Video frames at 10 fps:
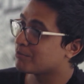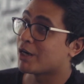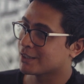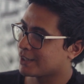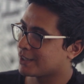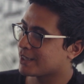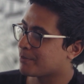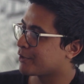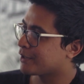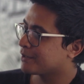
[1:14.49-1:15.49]
martial arts
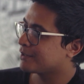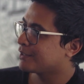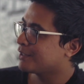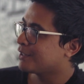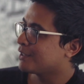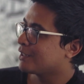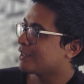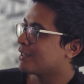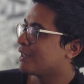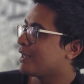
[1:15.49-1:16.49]
happened.
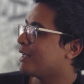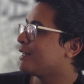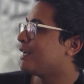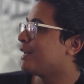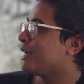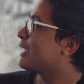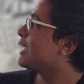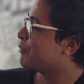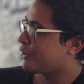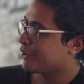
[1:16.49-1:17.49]
And then I
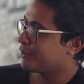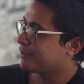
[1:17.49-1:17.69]
came here.